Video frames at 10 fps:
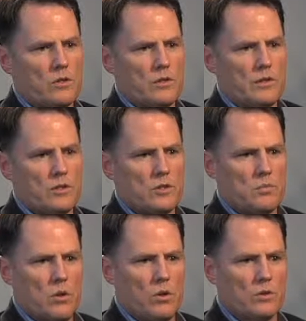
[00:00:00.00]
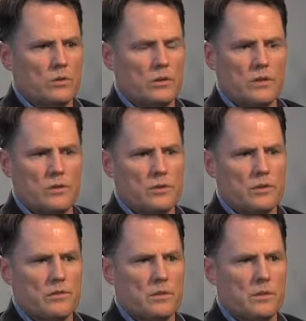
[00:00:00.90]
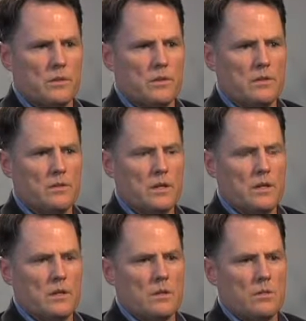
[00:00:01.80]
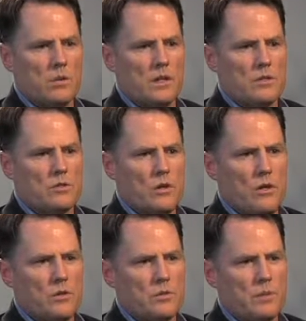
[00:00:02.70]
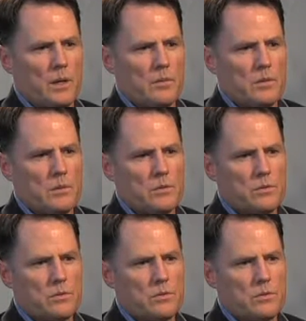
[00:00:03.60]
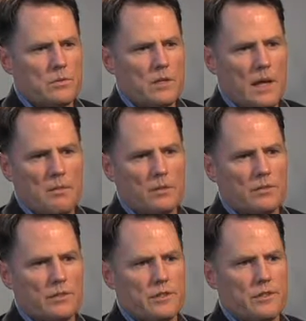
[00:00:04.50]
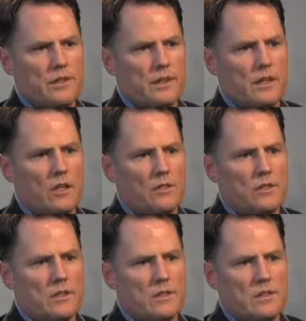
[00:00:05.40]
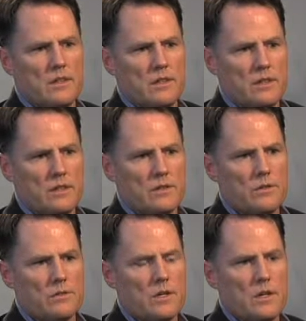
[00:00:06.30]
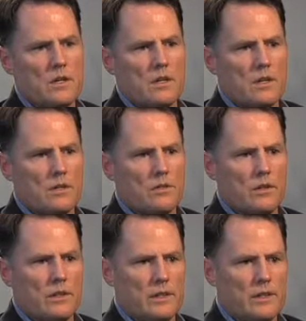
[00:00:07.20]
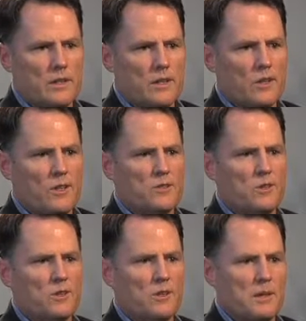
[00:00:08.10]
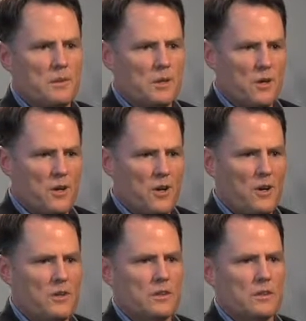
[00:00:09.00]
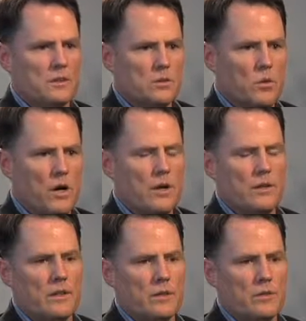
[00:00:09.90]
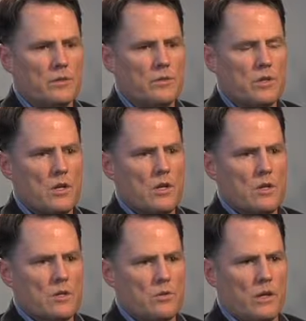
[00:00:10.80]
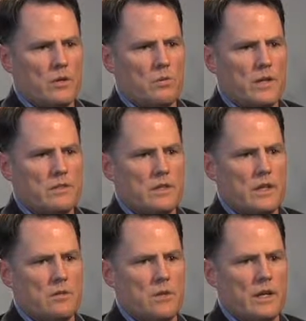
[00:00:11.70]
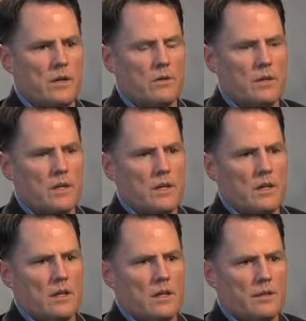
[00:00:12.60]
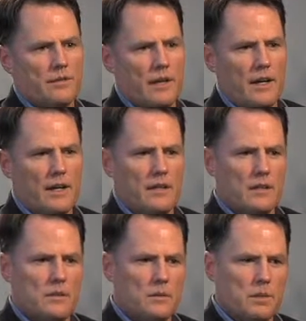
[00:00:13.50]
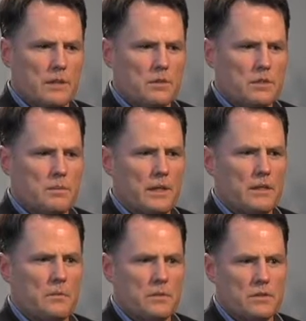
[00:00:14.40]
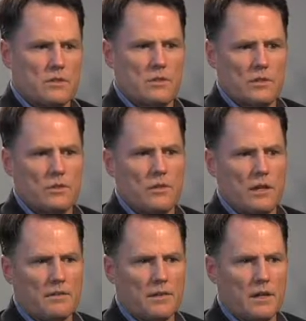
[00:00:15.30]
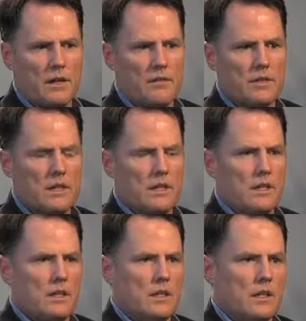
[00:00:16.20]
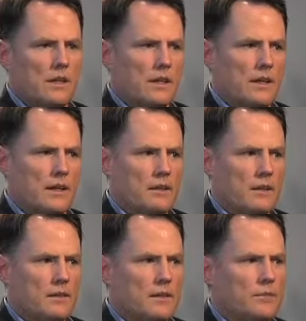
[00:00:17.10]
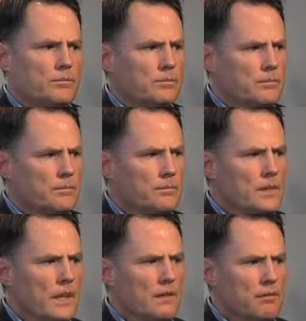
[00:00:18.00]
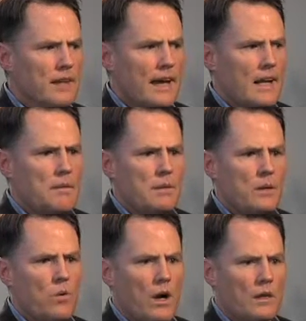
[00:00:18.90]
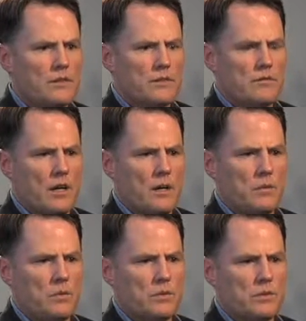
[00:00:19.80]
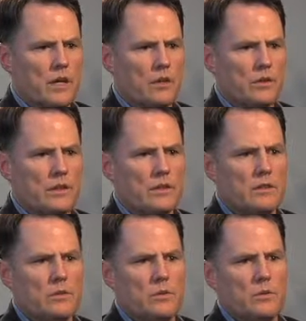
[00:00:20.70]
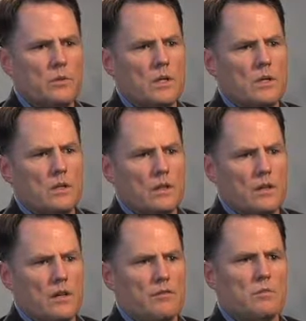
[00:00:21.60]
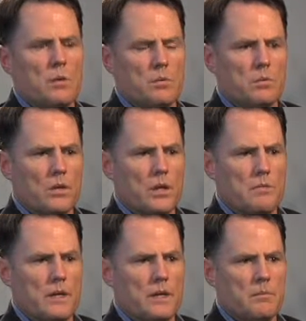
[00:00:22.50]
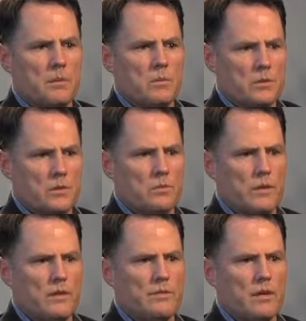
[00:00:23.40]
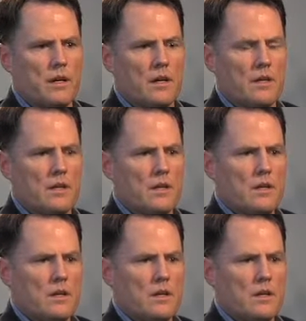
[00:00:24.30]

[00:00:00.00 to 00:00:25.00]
serving smaller, underserved communities. What I saw is probably the most capital-efficient technology I'd seen in years. I saw Intel, I saw Craig McCaw and Clearwire and others trying to resonate around a defined ubiquitous spectrum position in 2.5. And I thought that a flat IP wireless environment was not only going to do a lot for mobile broadband, but was going to redefine